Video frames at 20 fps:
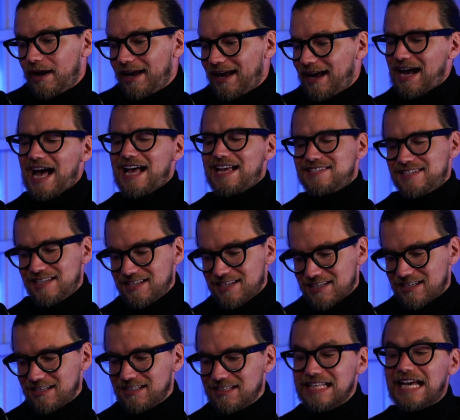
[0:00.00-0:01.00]

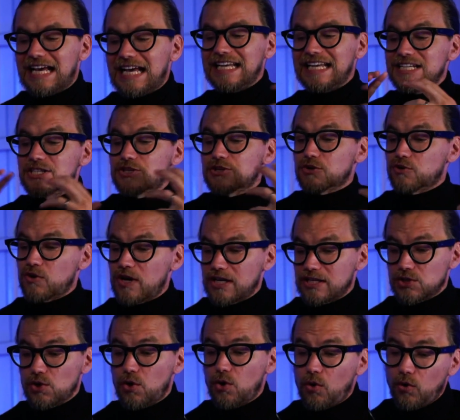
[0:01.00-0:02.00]
assistant that
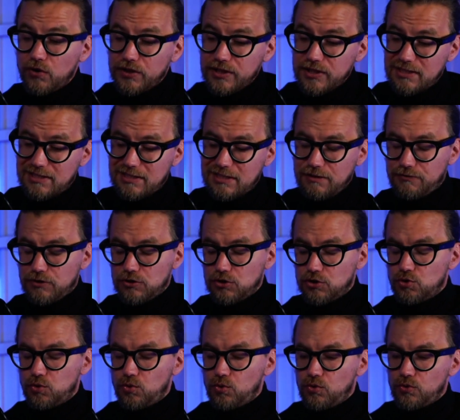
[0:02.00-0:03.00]
integrates all these different
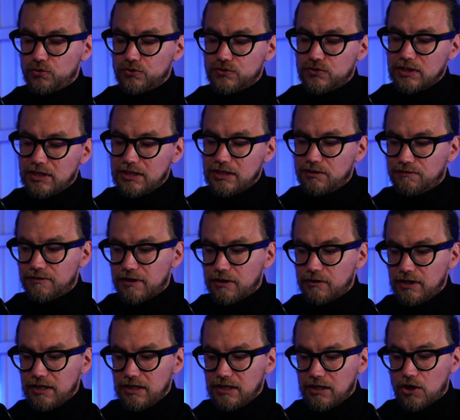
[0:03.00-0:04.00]
tools in a
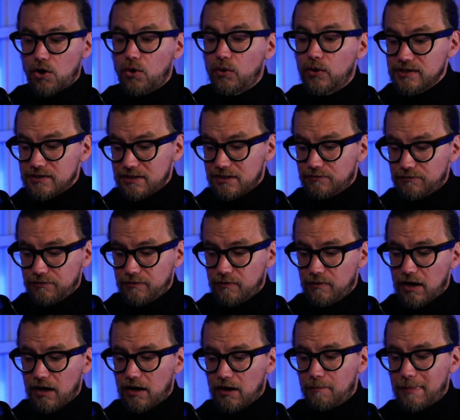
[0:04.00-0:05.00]
very cohesive
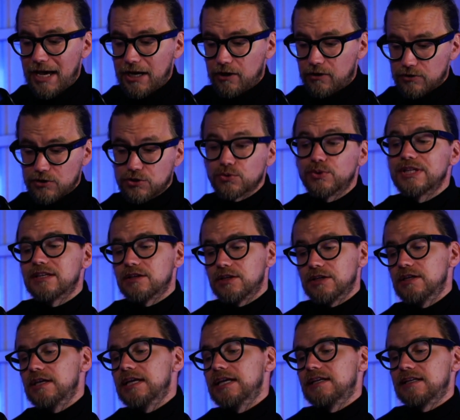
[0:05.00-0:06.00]
manner. So it
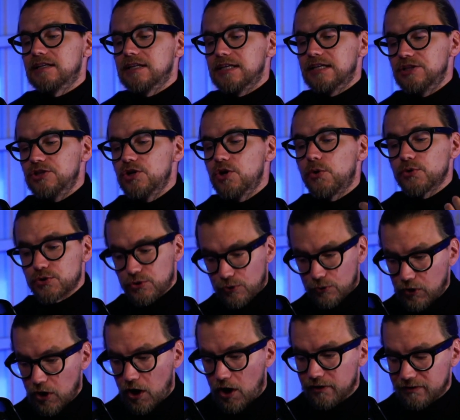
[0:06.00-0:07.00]
knows your
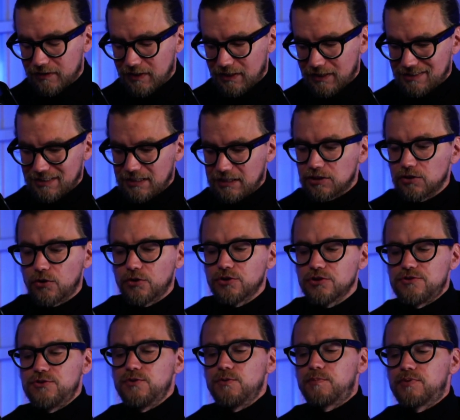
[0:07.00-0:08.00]
context. It
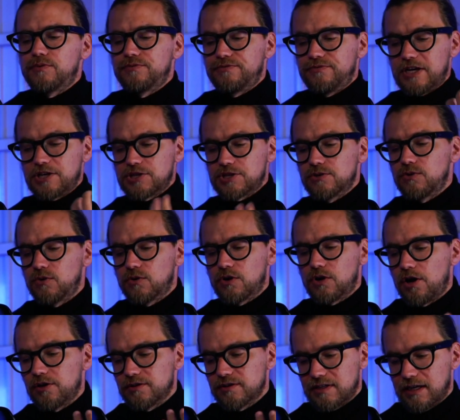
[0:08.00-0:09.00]
knows your professional
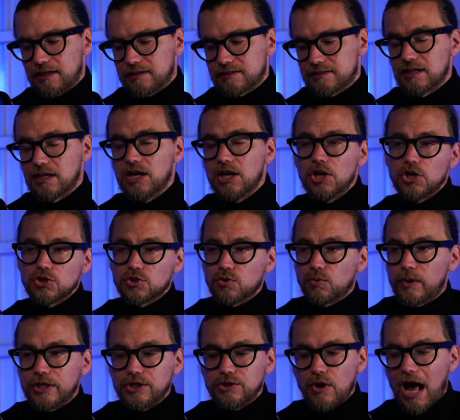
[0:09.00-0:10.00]
context. So
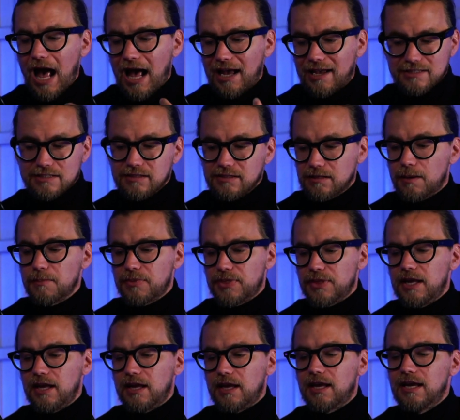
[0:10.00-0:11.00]
when you ask
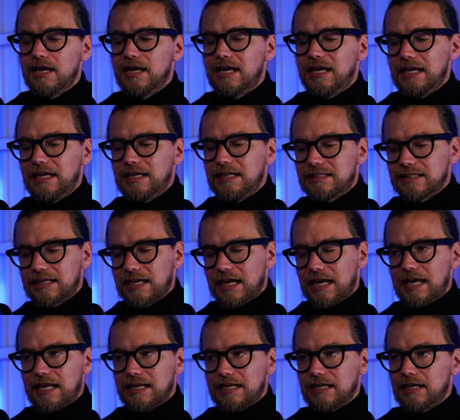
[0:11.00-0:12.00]
something, it
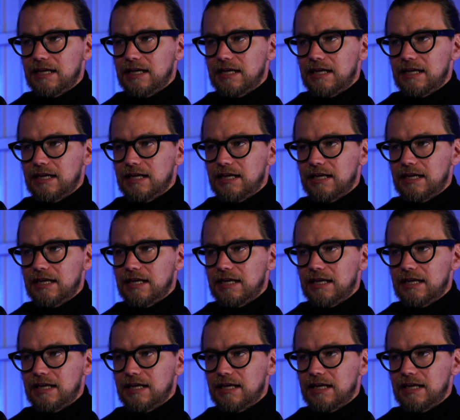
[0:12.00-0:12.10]
can